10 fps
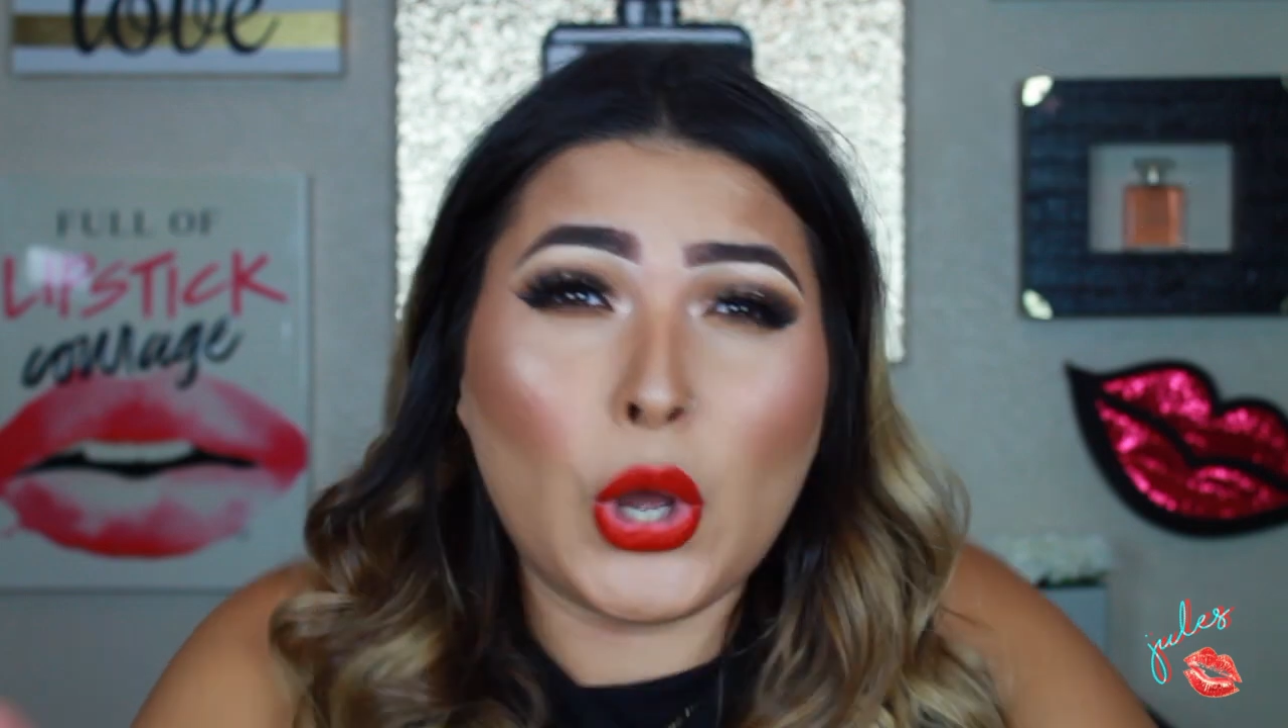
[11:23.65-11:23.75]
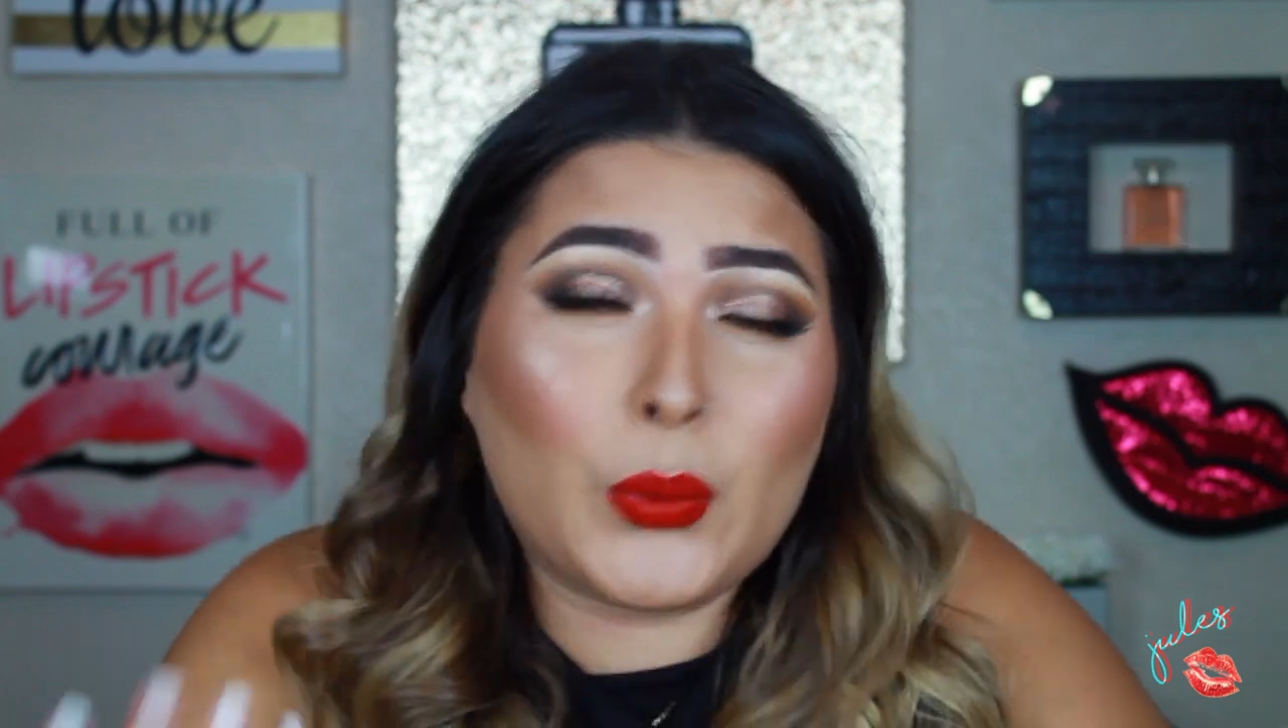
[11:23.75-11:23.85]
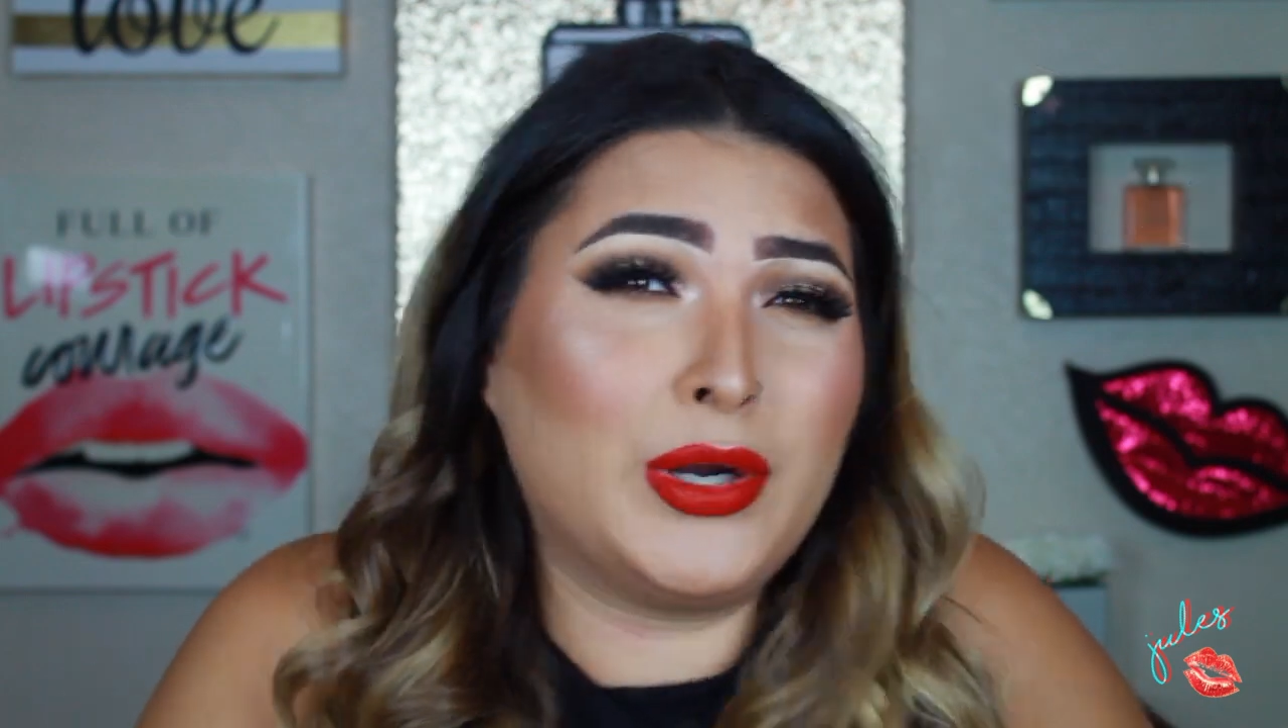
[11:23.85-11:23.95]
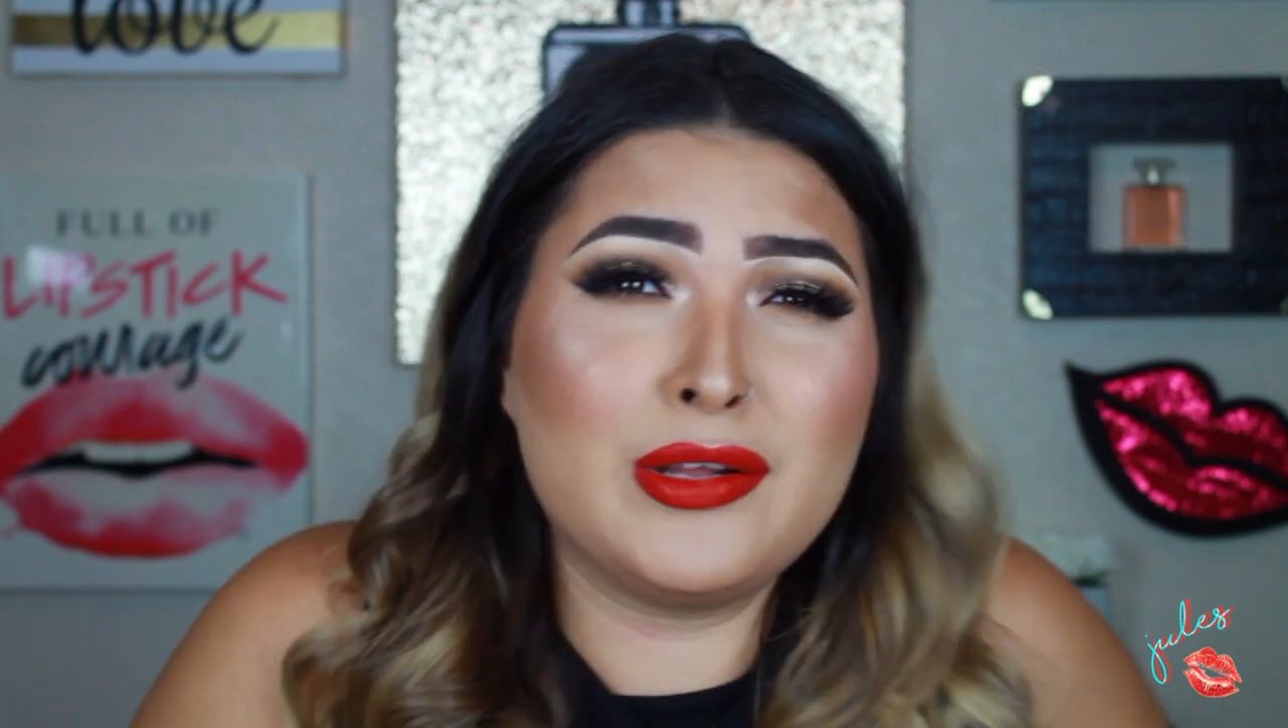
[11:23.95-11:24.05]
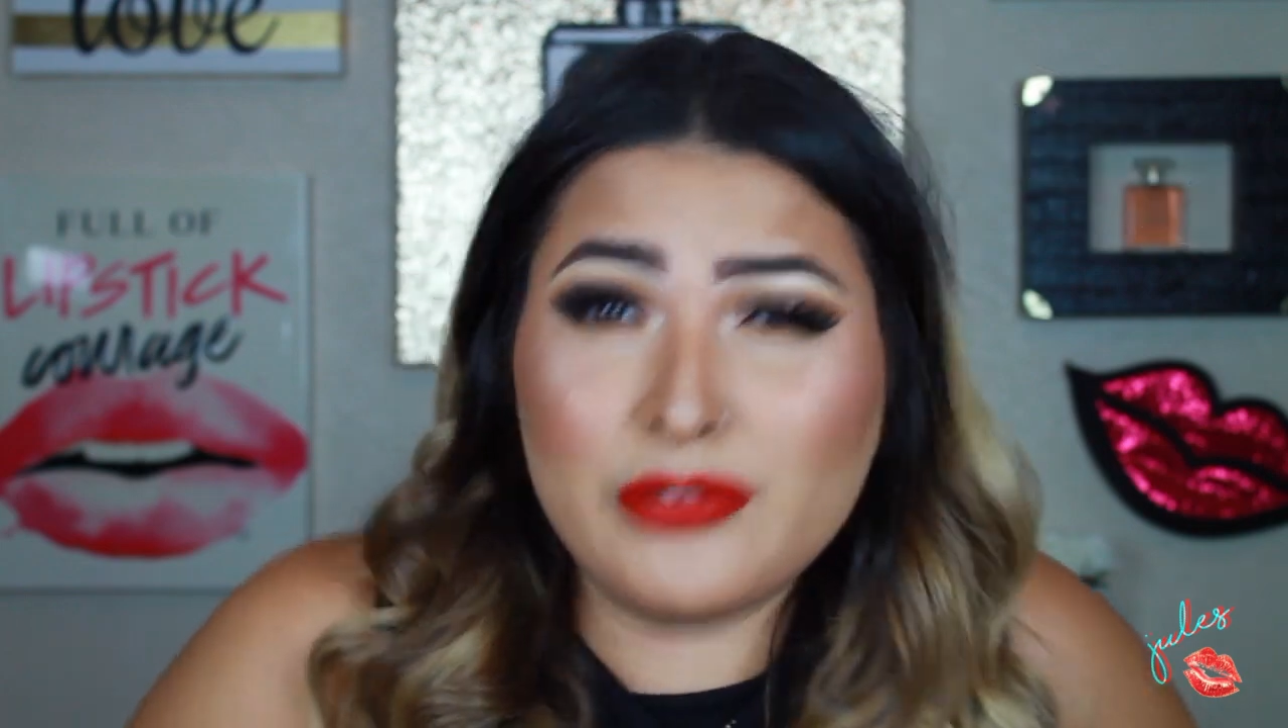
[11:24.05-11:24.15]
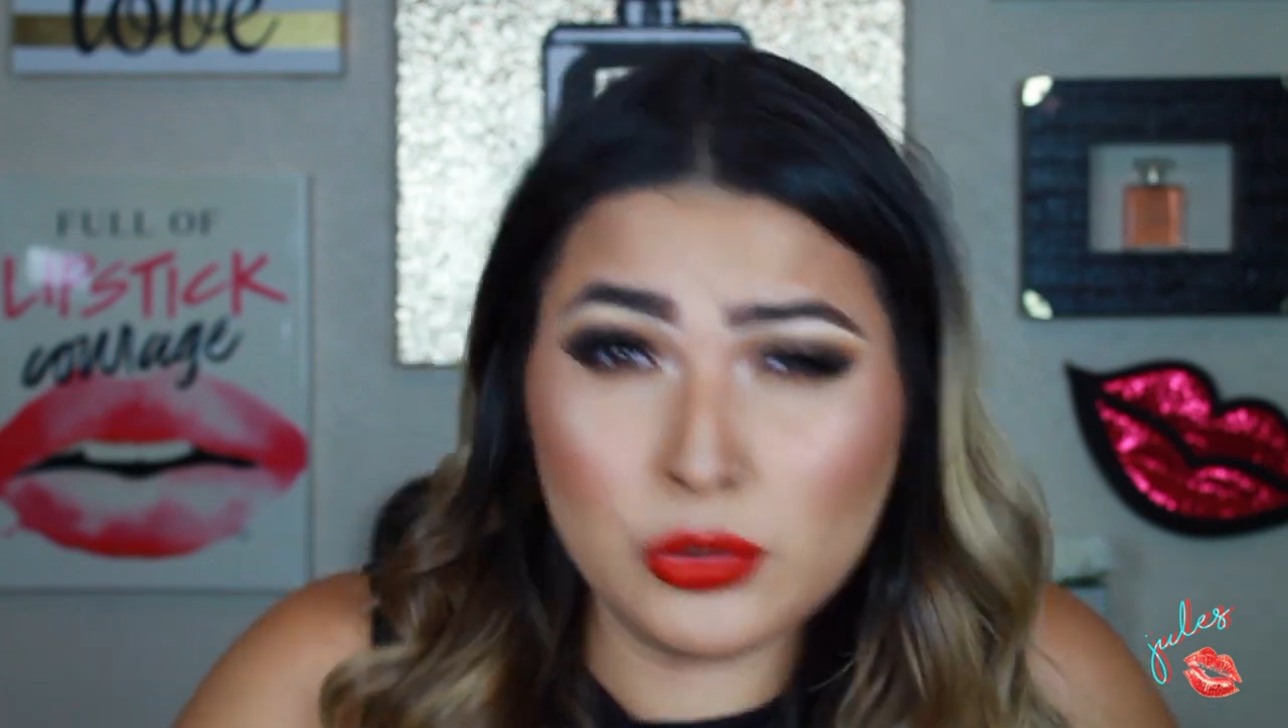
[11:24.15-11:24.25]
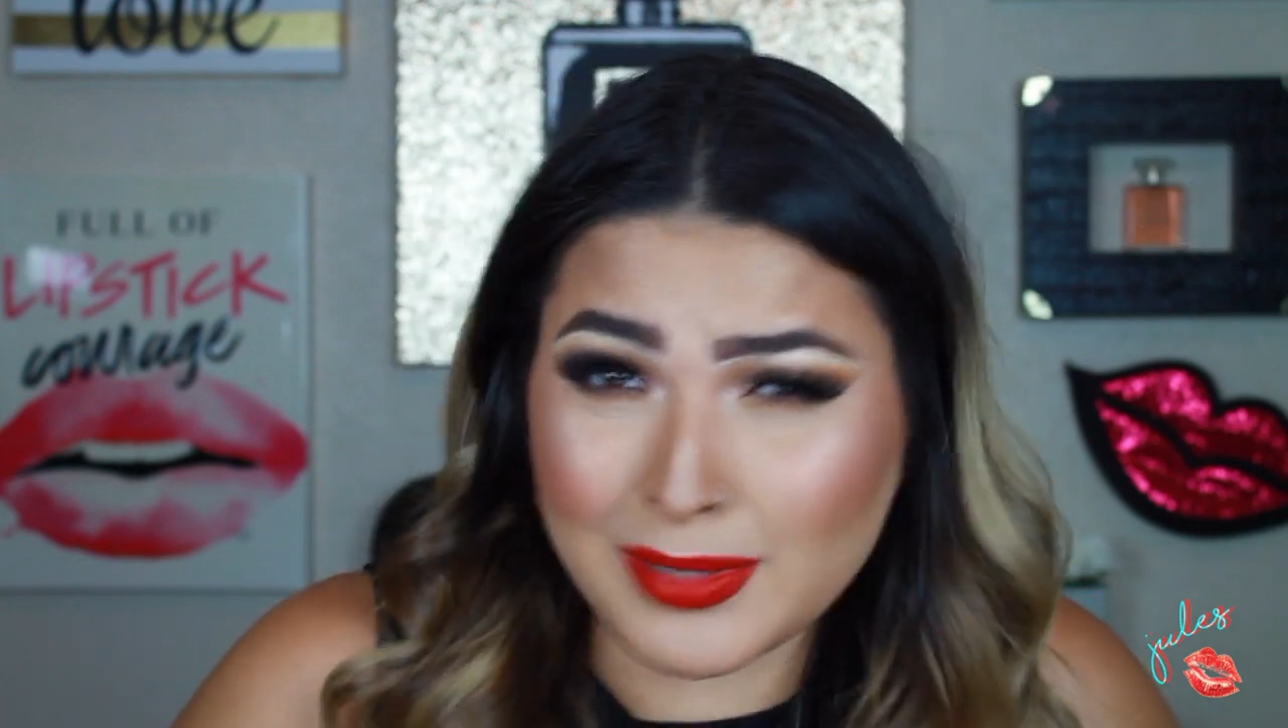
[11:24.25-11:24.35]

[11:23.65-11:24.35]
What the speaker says: what if you